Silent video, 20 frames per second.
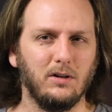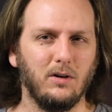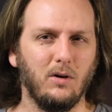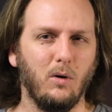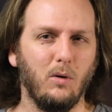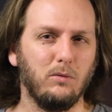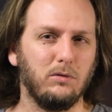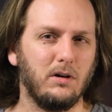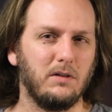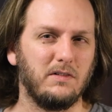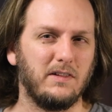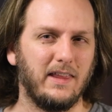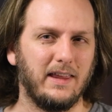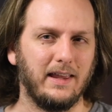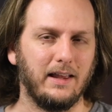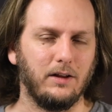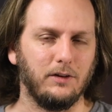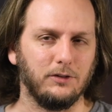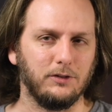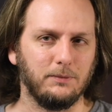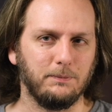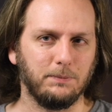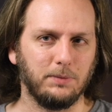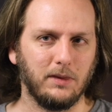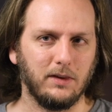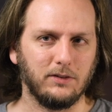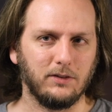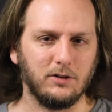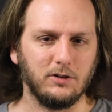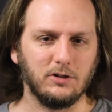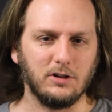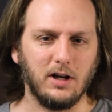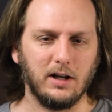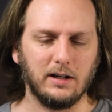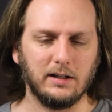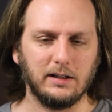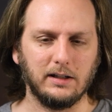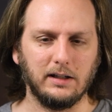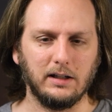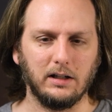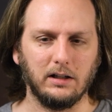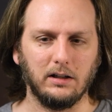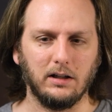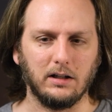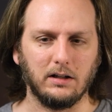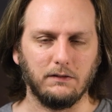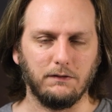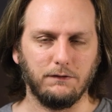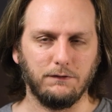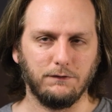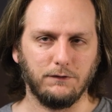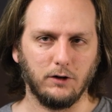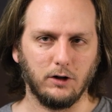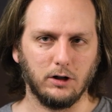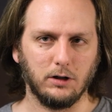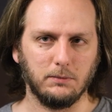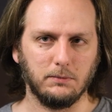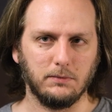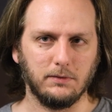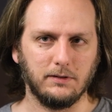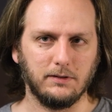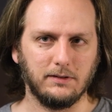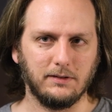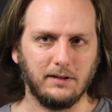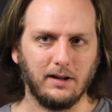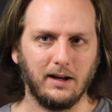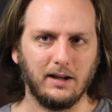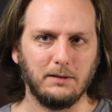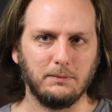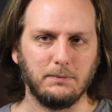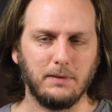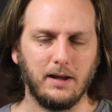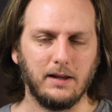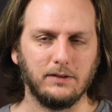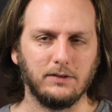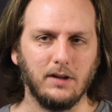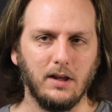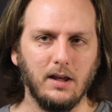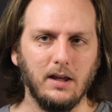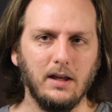over everything else. So you're not going to get a lot of firm, tight bass.